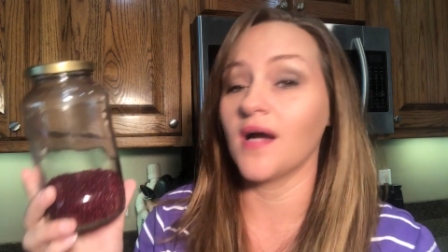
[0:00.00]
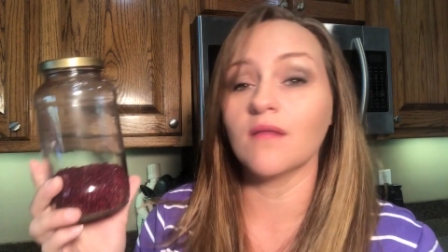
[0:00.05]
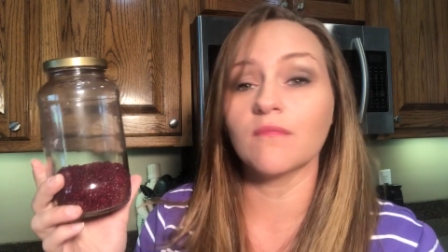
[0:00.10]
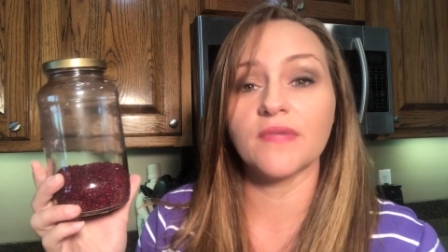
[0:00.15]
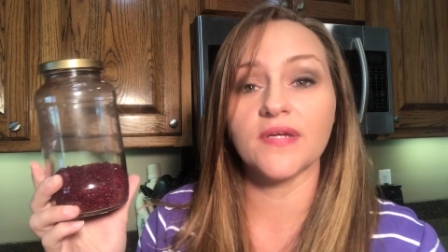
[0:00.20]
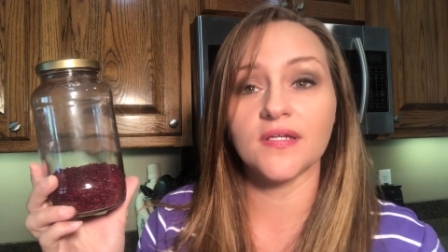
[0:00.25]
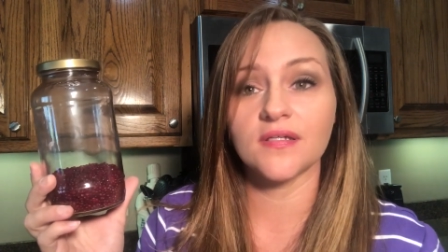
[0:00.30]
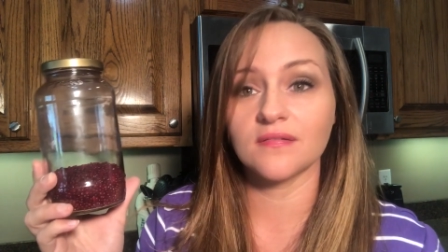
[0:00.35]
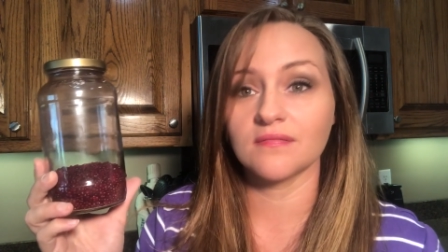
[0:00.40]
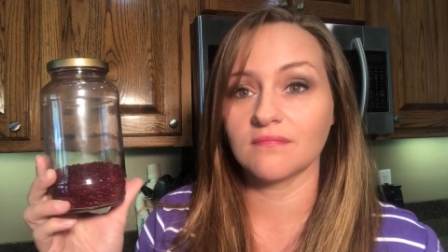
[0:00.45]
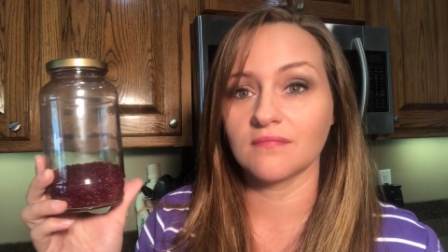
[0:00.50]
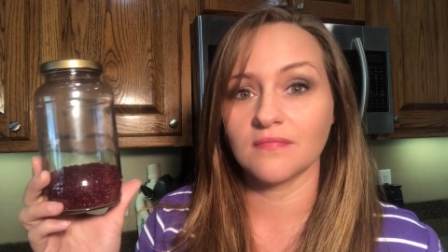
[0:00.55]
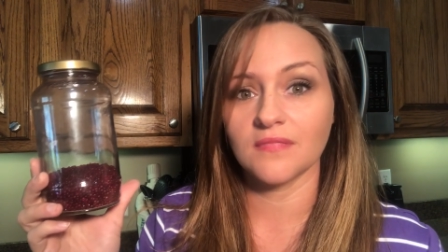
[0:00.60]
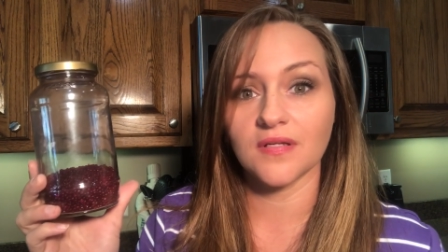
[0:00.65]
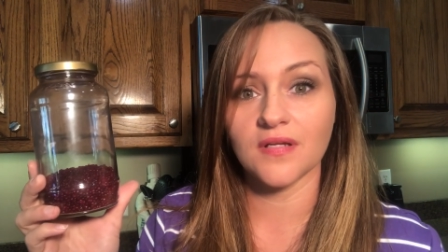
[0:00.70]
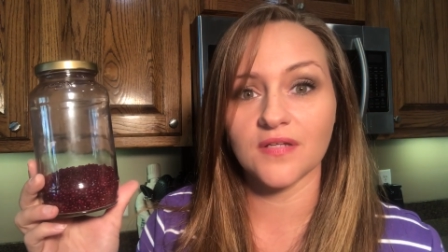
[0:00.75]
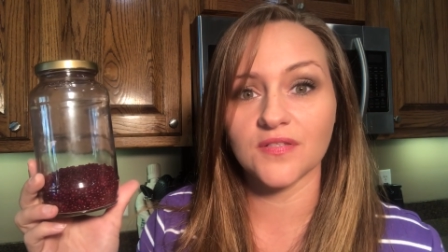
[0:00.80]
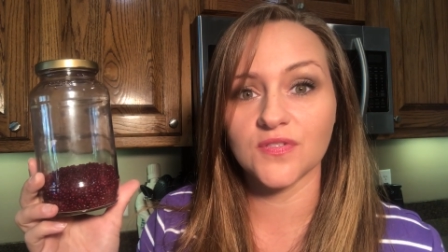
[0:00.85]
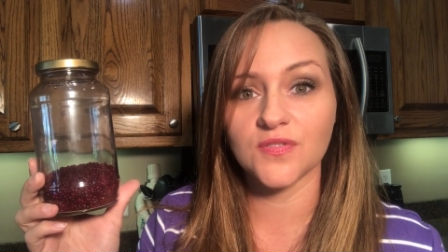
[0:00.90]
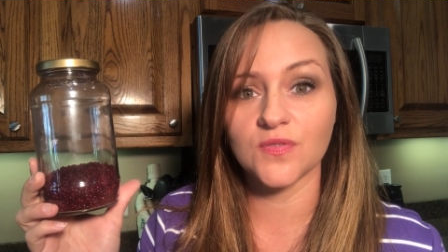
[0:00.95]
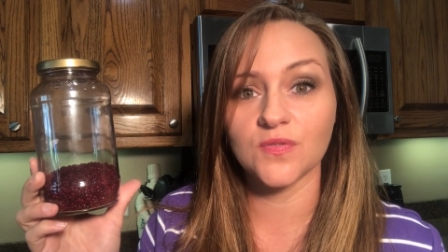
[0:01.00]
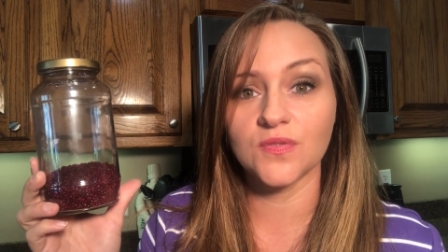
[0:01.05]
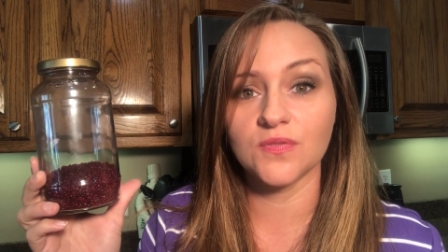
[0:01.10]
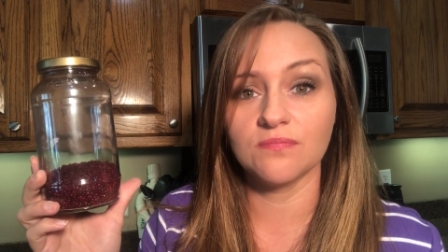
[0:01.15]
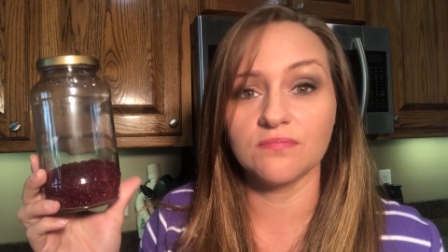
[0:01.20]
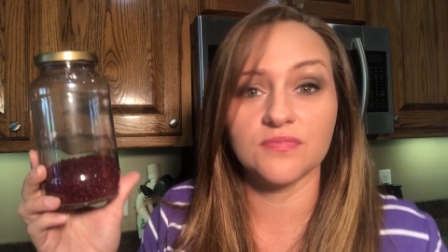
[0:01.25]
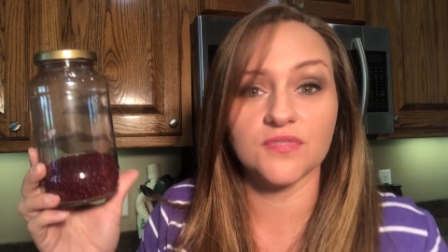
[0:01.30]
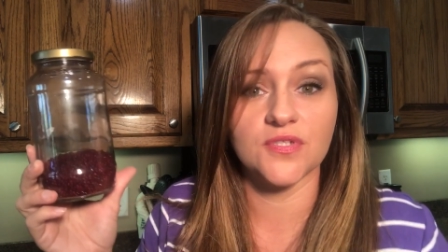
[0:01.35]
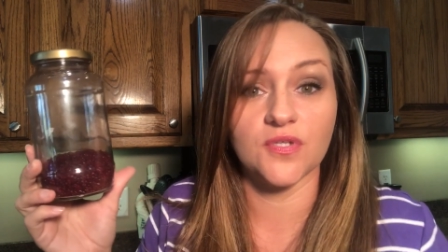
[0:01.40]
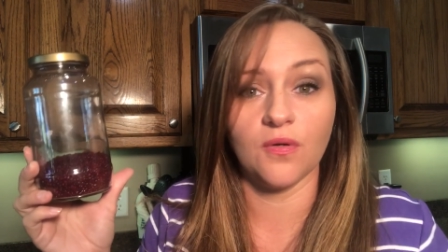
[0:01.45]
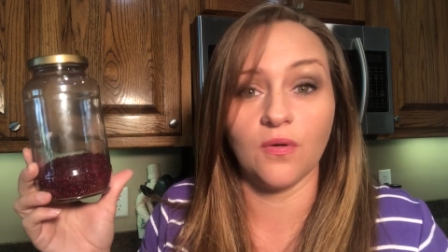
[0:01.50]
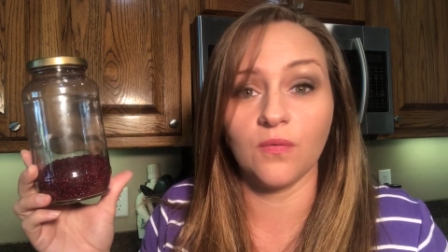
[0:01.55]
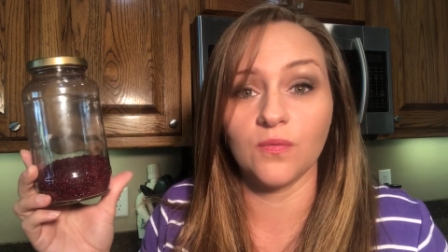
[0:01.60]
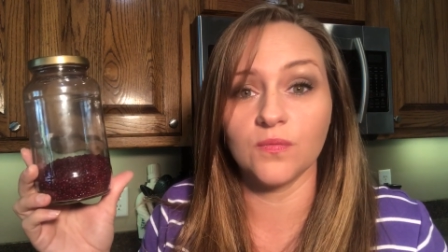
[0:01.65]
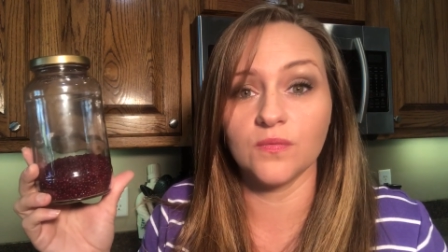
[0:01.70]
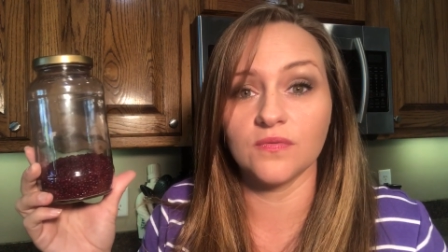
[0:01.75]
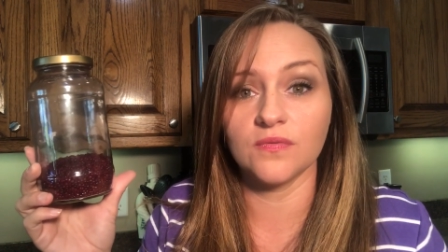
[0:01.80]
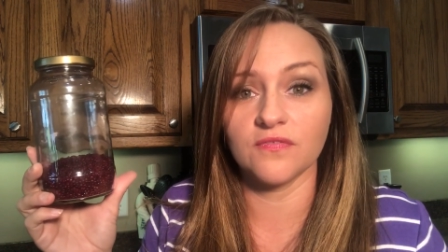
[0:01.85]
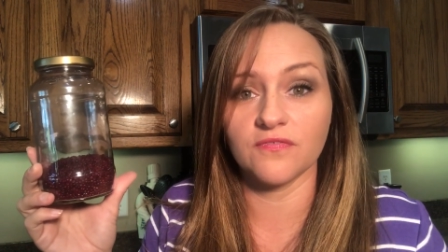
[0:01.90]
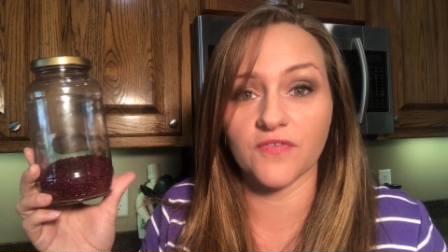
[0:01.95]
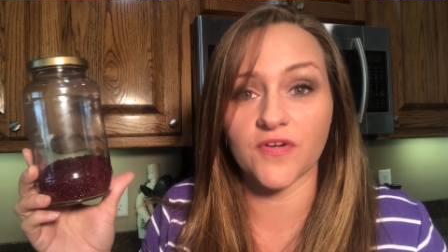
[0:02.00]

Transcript: I'll make a two-tone